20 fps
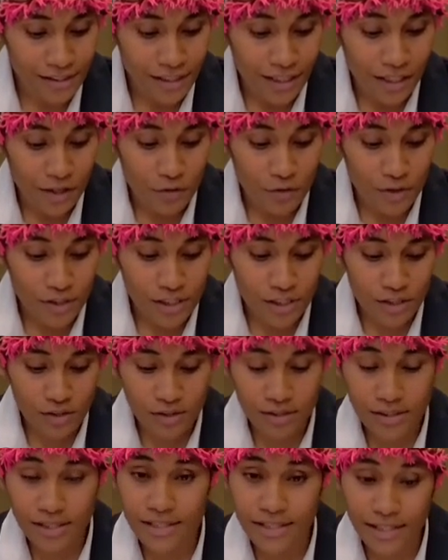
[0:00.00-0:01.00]
and reaches into
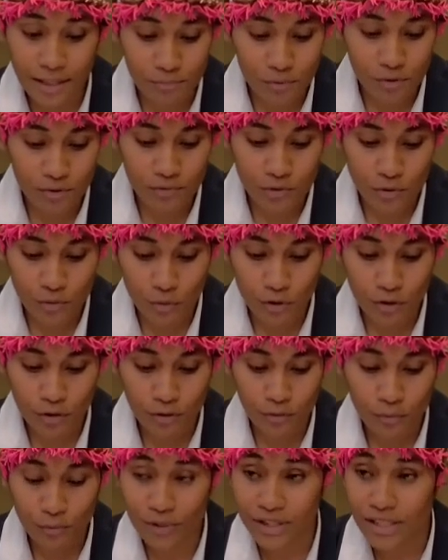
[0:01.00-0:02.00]
the depths of
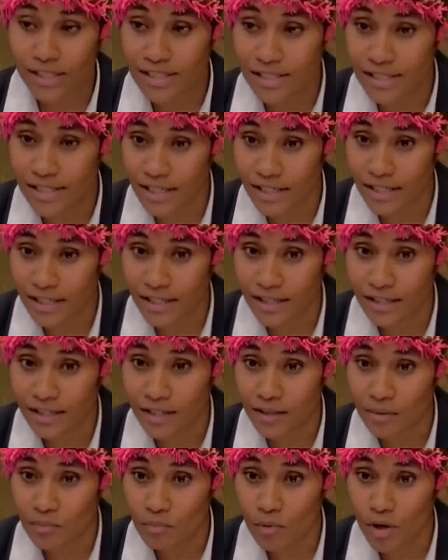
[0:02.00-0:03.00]
soil where the snake
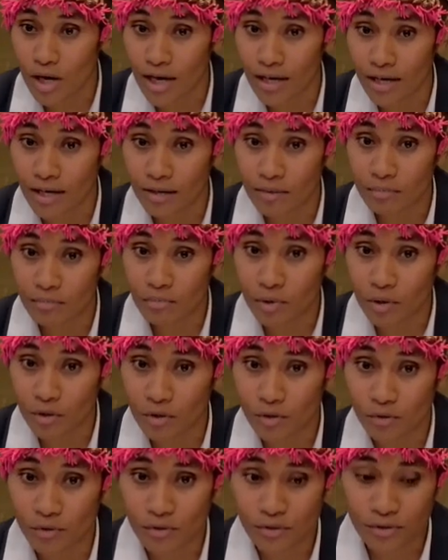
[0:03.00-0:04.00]
Moa'a
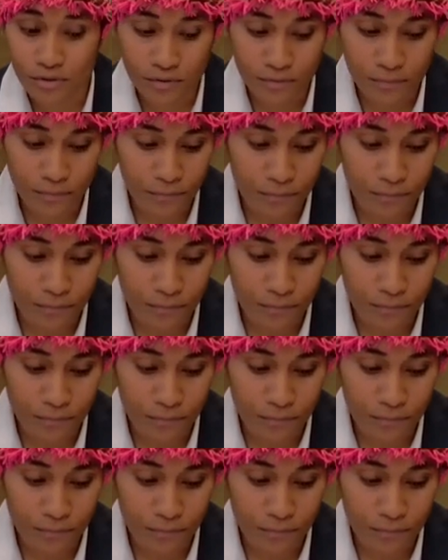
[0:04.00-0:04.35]
burrows.